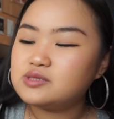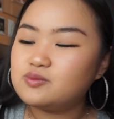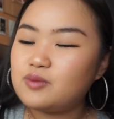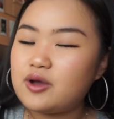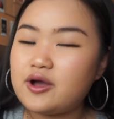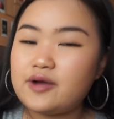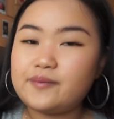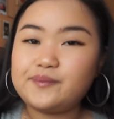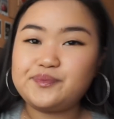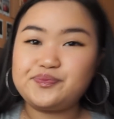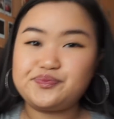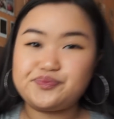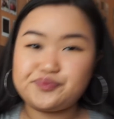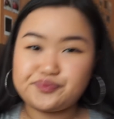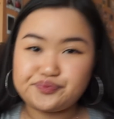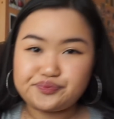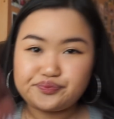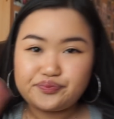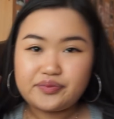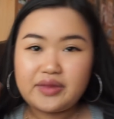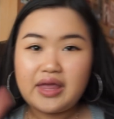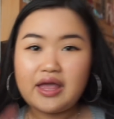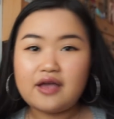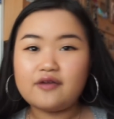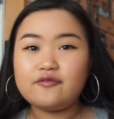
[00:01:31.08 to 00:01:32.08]
but
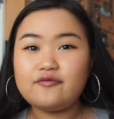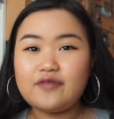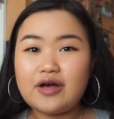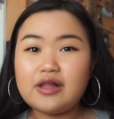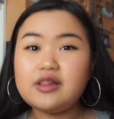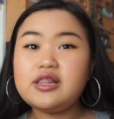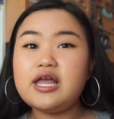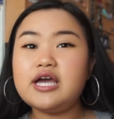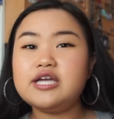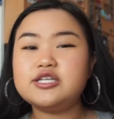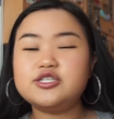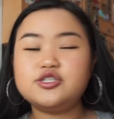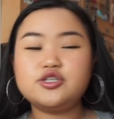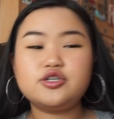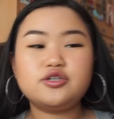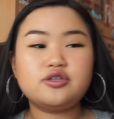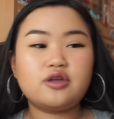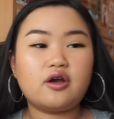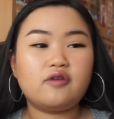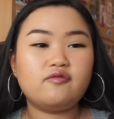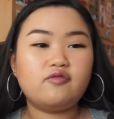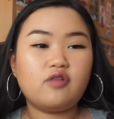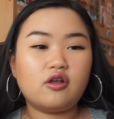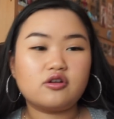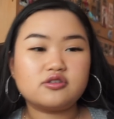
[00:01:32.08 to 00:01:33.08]
felt like doing
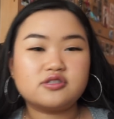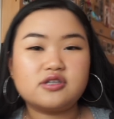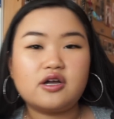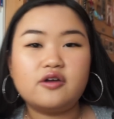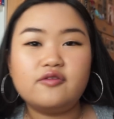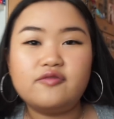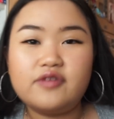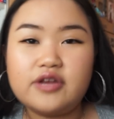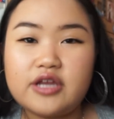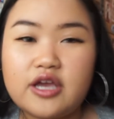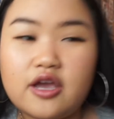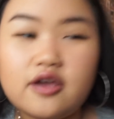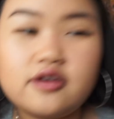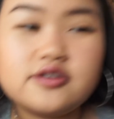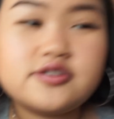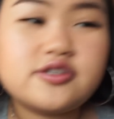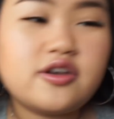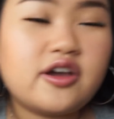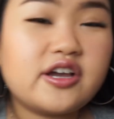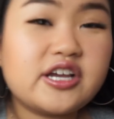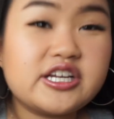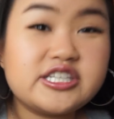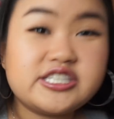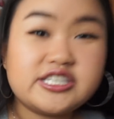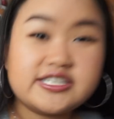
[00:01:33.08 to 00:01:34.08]
a vlog style video so
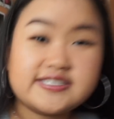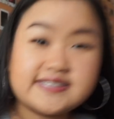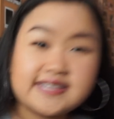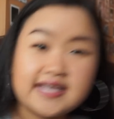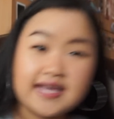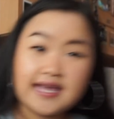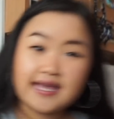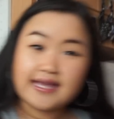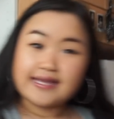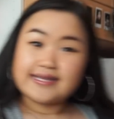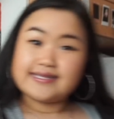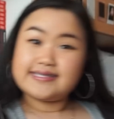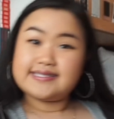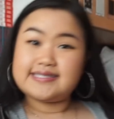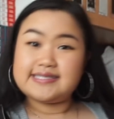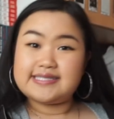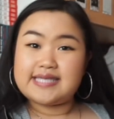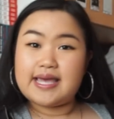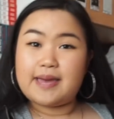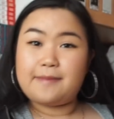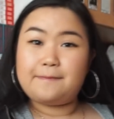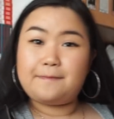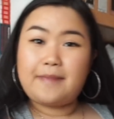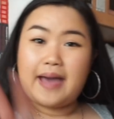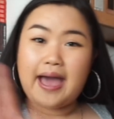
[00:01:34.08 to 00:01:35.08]
I can just
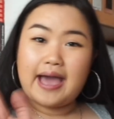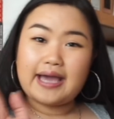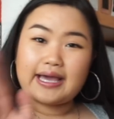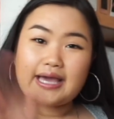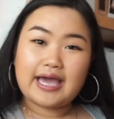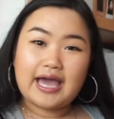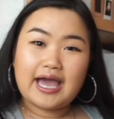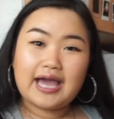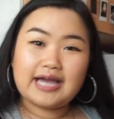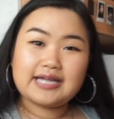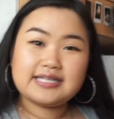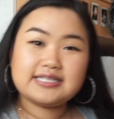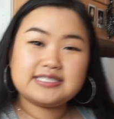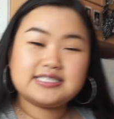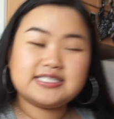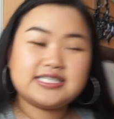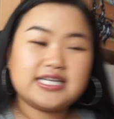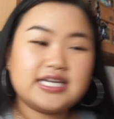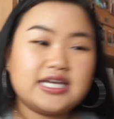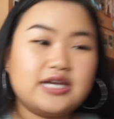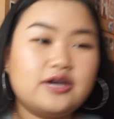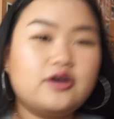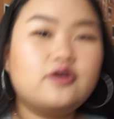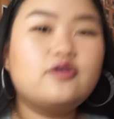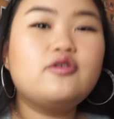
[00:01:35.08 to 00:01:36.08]
sit back and
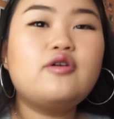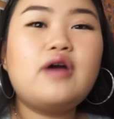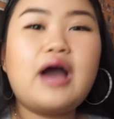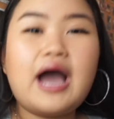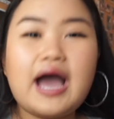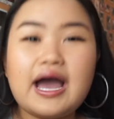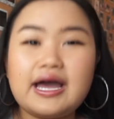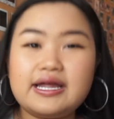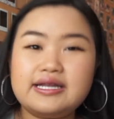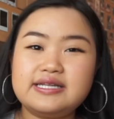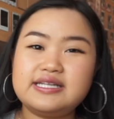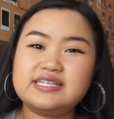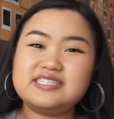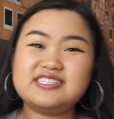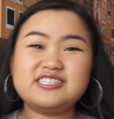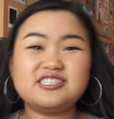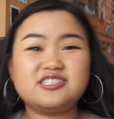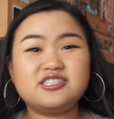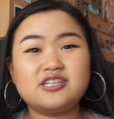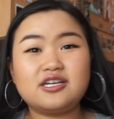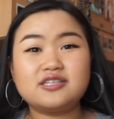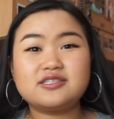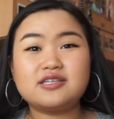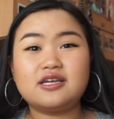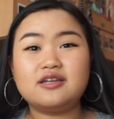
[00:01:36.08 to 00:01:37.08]
chill, and this is
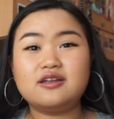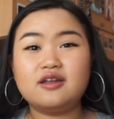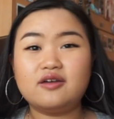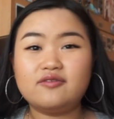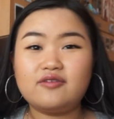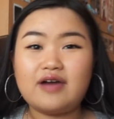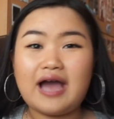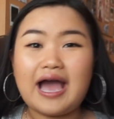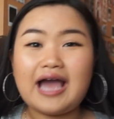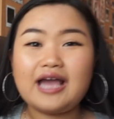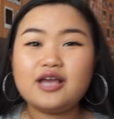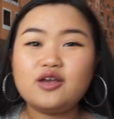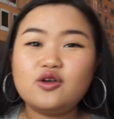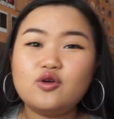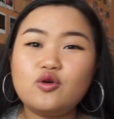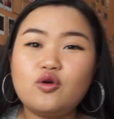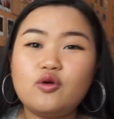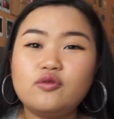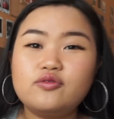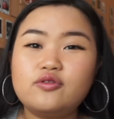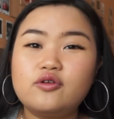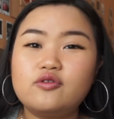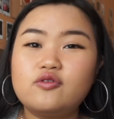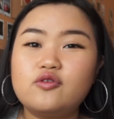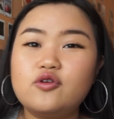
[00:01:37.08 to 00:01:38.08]
just another angle
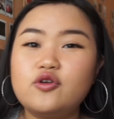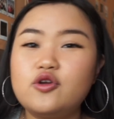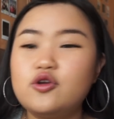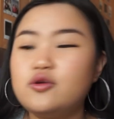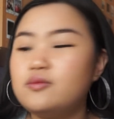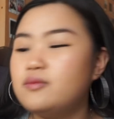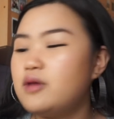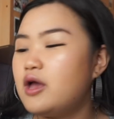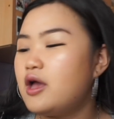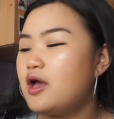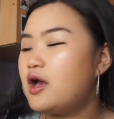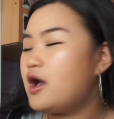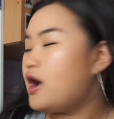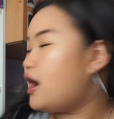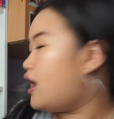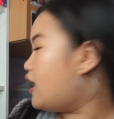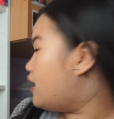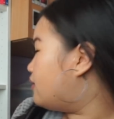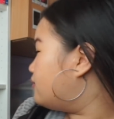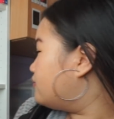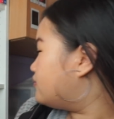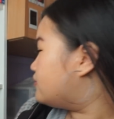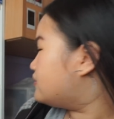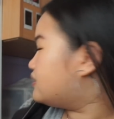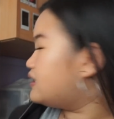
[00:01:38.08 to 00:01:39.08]
of the room.
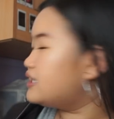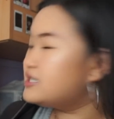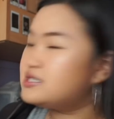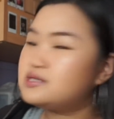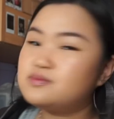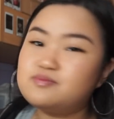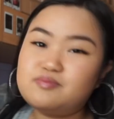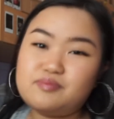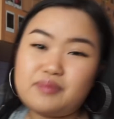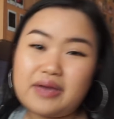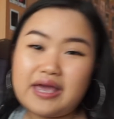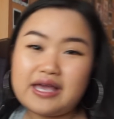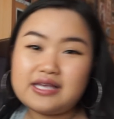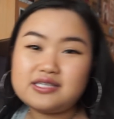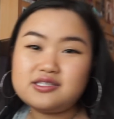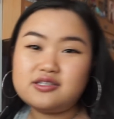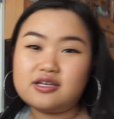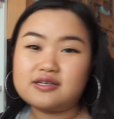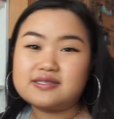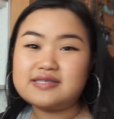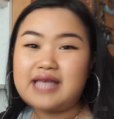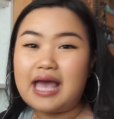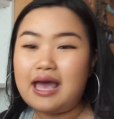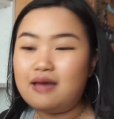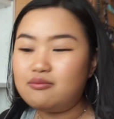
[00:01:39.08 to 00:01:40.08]
This space
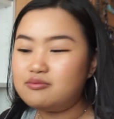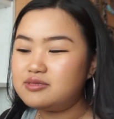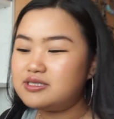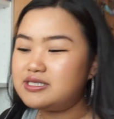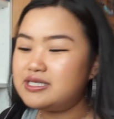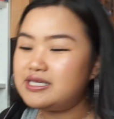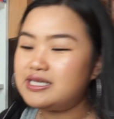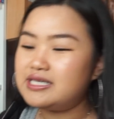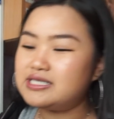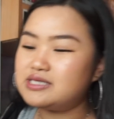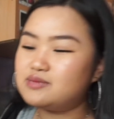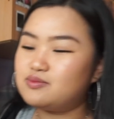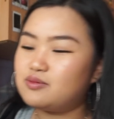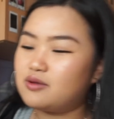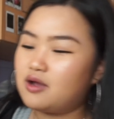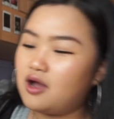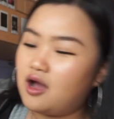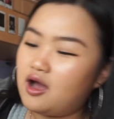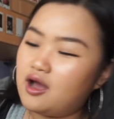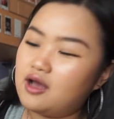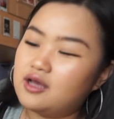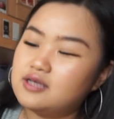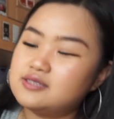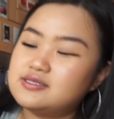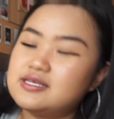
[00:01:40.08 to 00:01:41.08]
looks empty. It's
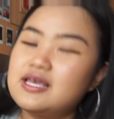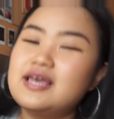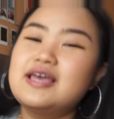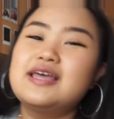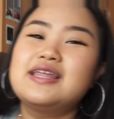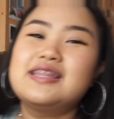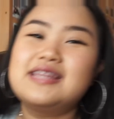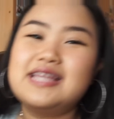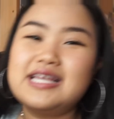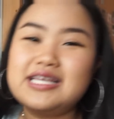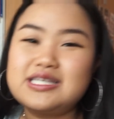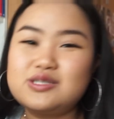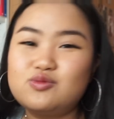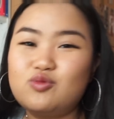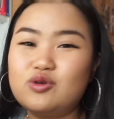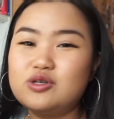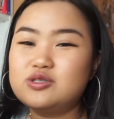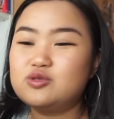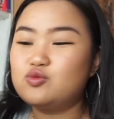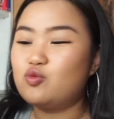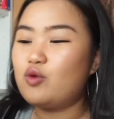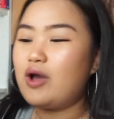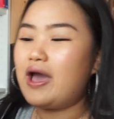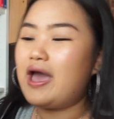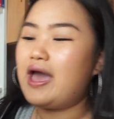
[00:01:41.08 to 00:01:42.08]
because this
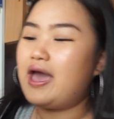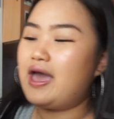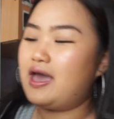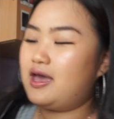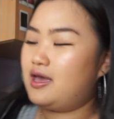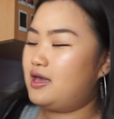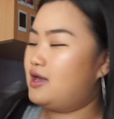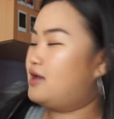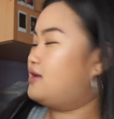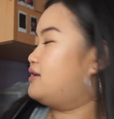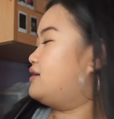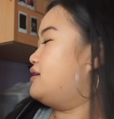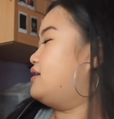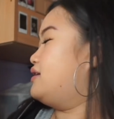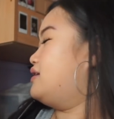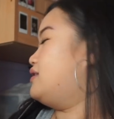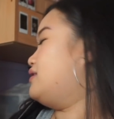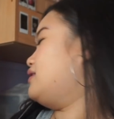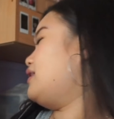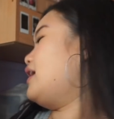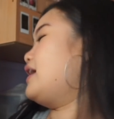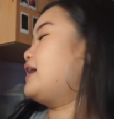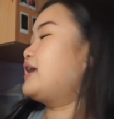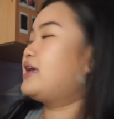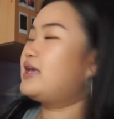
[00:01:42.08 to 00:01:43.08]
was where
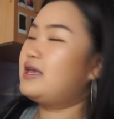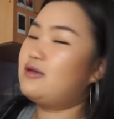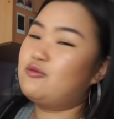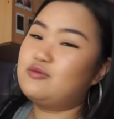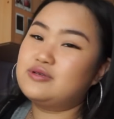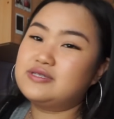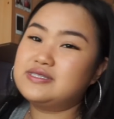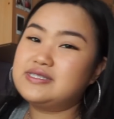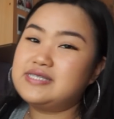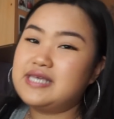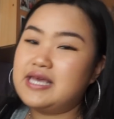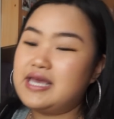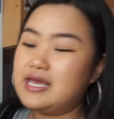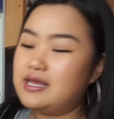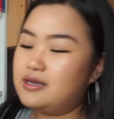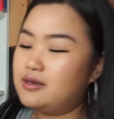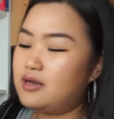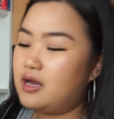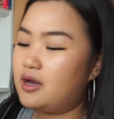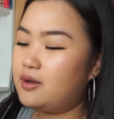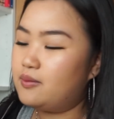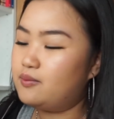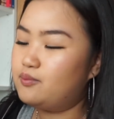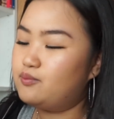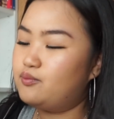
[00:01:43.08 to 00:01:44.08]
like it was sitting
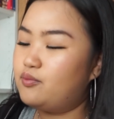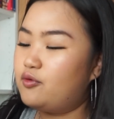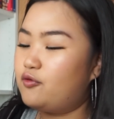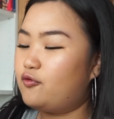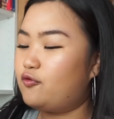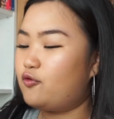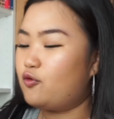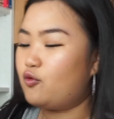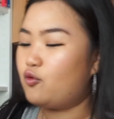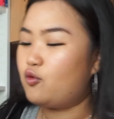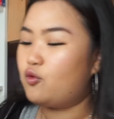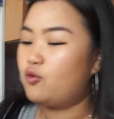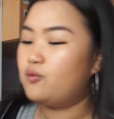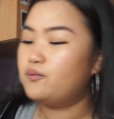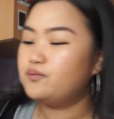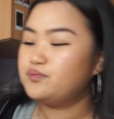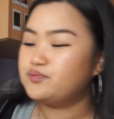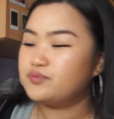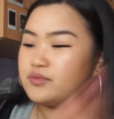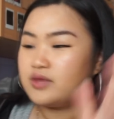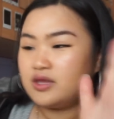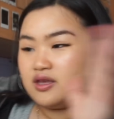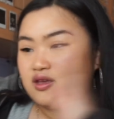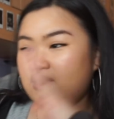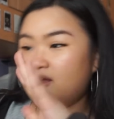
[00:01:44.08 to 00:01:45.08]
before
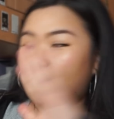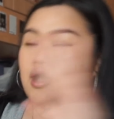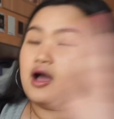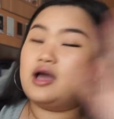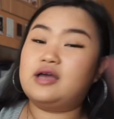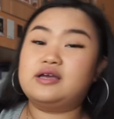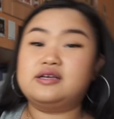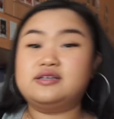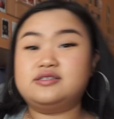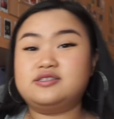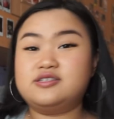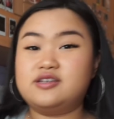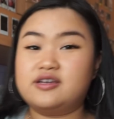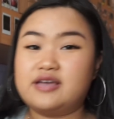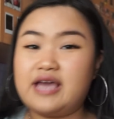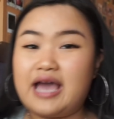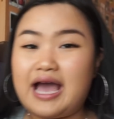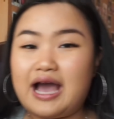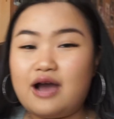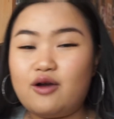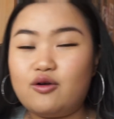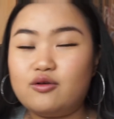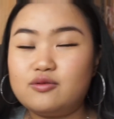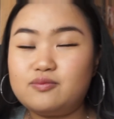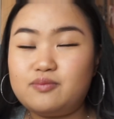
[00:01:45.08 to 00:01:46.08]
I took it
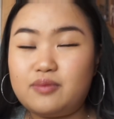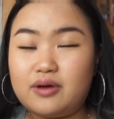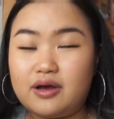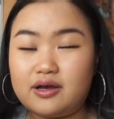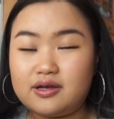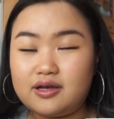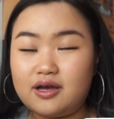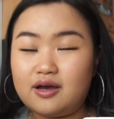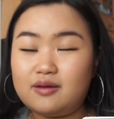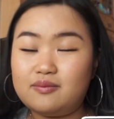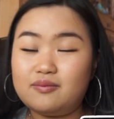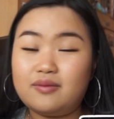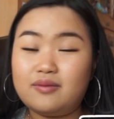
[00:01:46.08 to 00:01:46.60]
out, but I